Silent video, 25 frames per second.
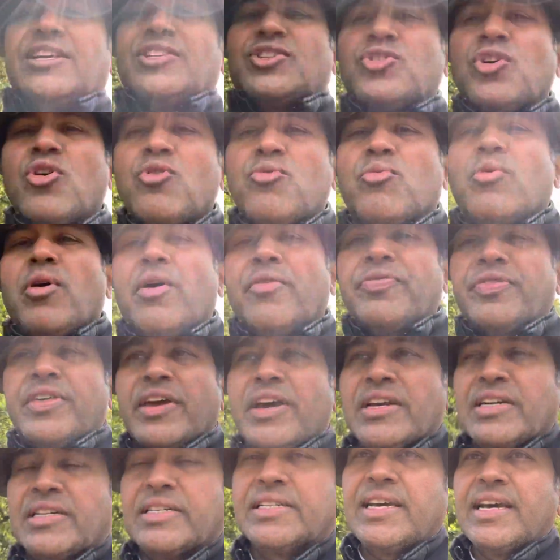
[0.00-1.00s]
not what they
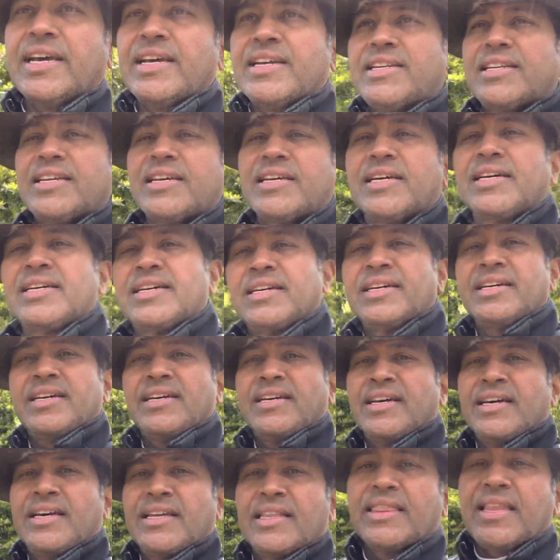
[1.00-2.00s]
did
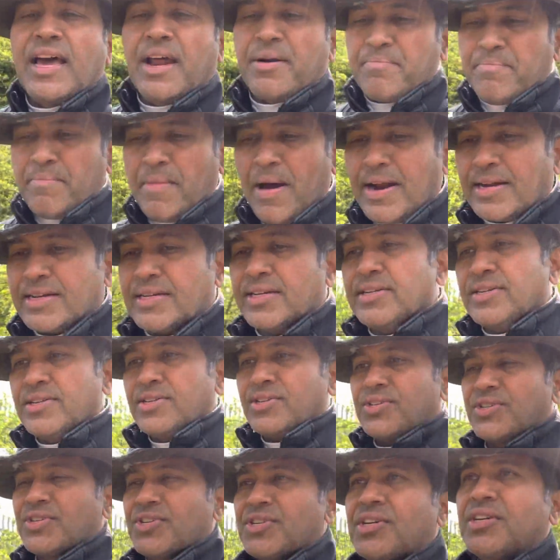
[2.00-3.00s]
that
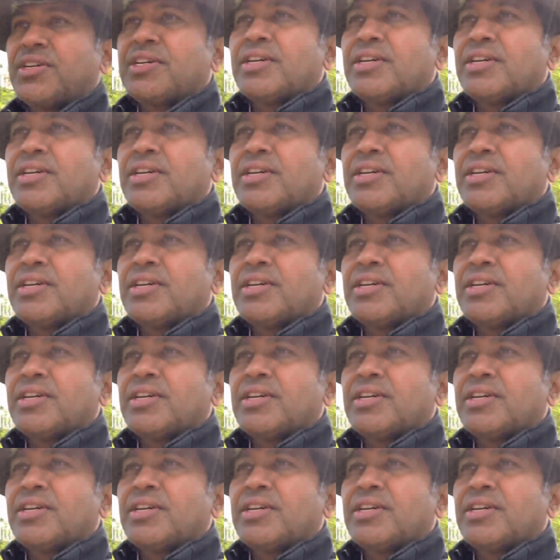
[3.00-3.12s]
matters.